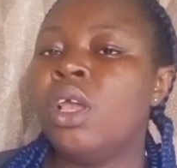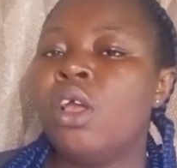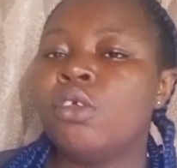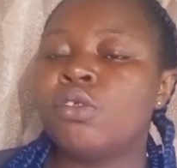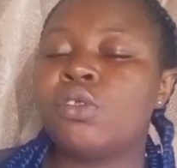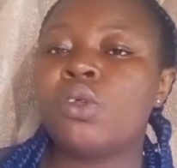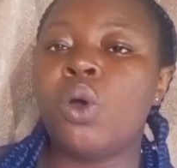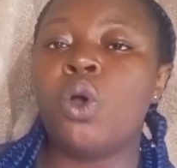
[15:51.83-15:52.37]

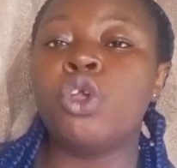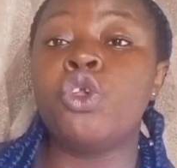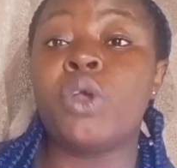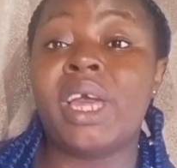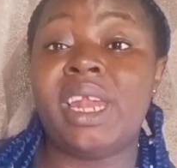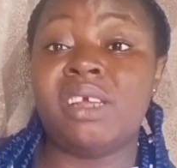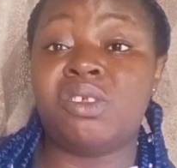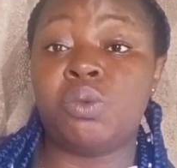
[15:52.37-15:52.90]
So you
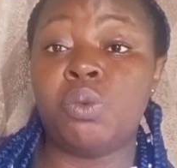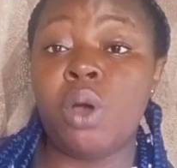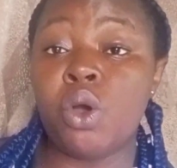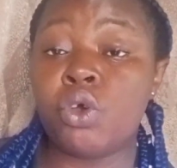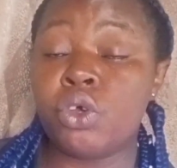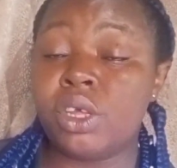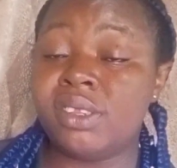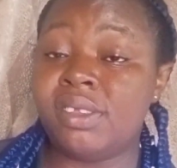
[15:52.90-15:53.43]
can as well
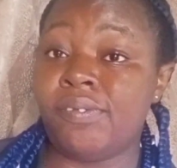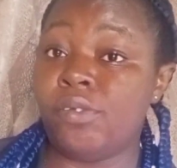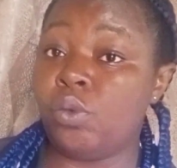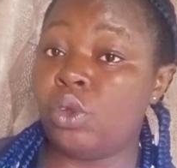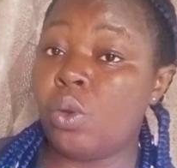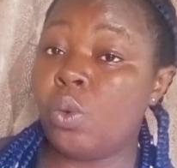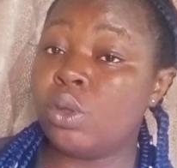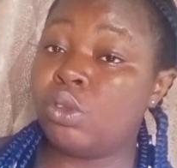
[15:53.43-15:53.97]
cook it. If you
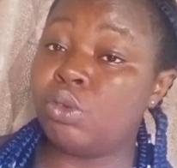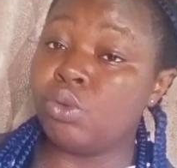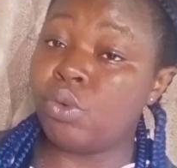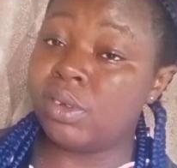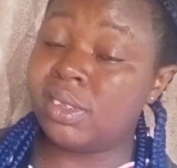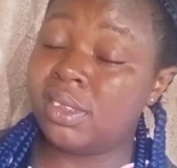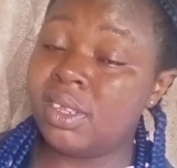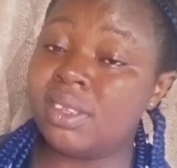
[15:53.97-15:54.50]
don't want to
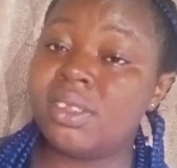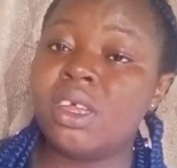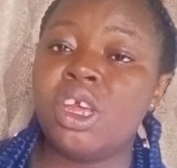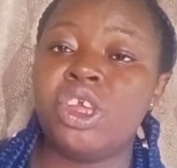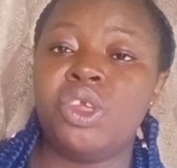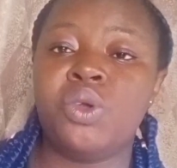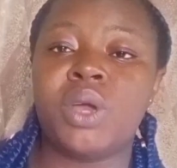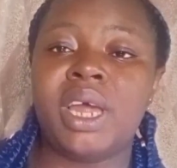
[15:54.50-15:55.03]
roast it,
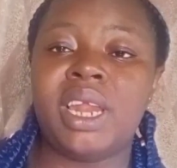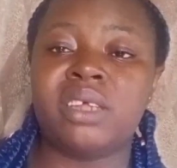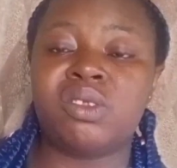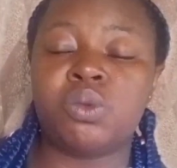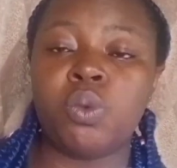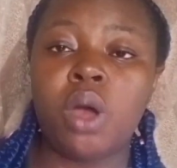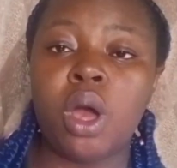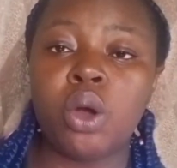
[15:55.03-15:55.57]
you can
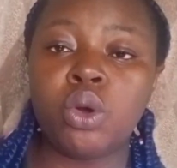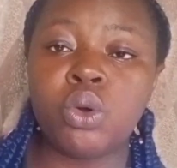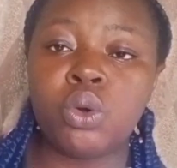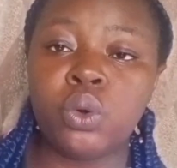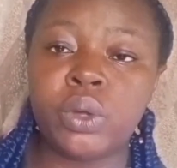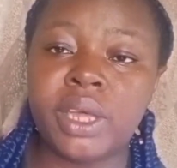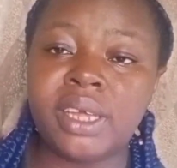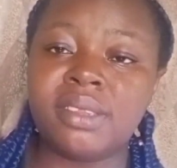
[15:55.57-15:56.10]
as well
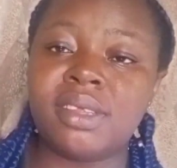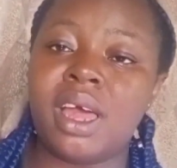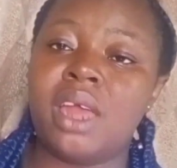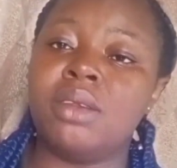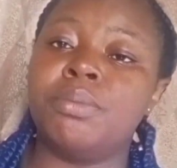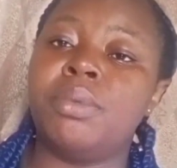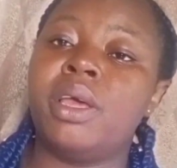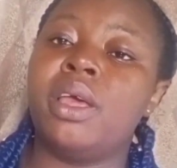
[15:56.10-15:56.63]
cook it
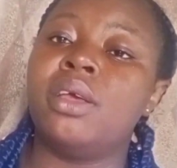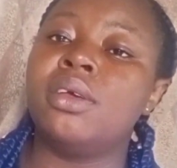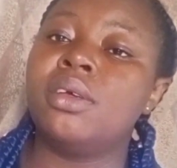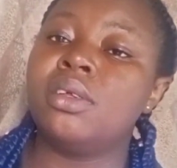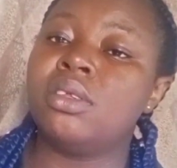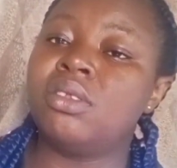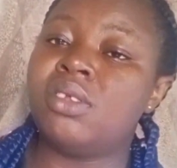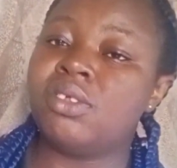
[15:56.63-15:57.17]
and be
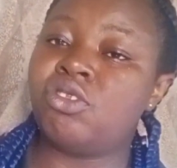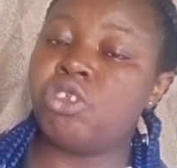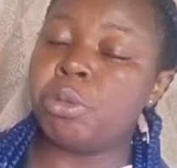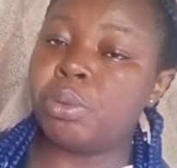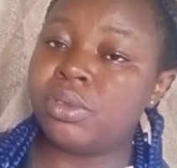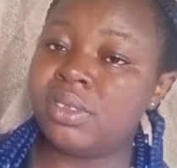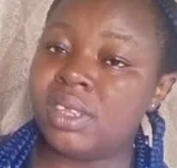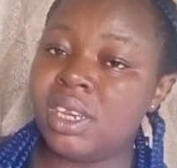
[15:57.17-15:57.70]

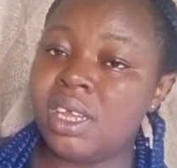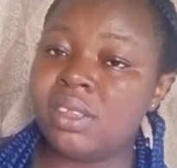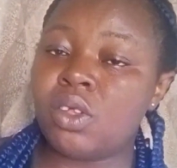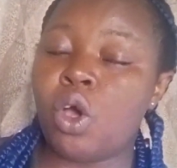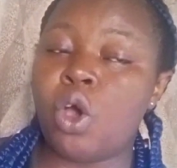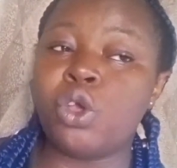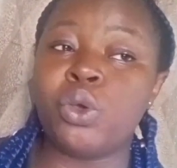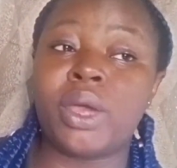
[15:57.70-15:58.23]
distributing it,
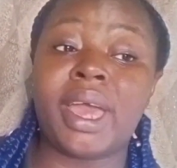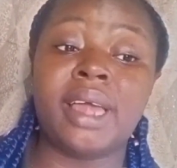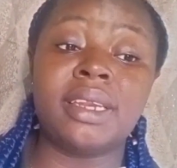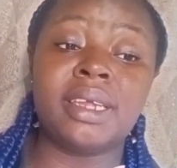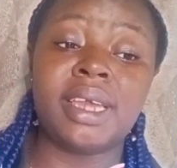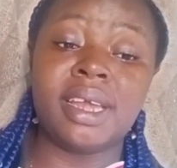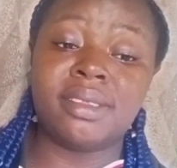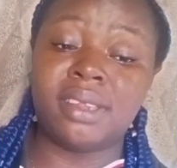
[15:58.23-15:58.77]
or you can
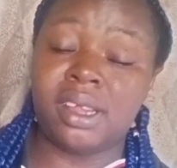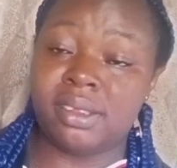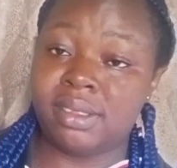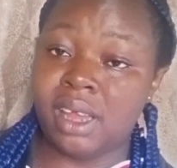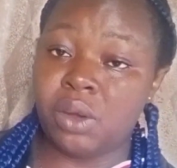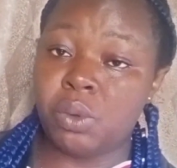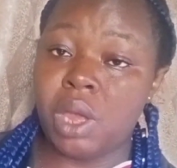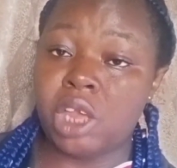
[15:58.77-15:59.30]
get a
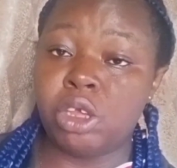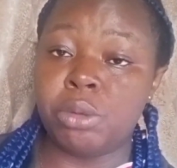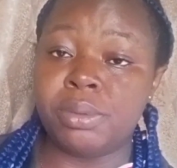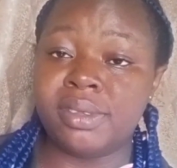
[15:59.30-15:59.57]
stand where you'll be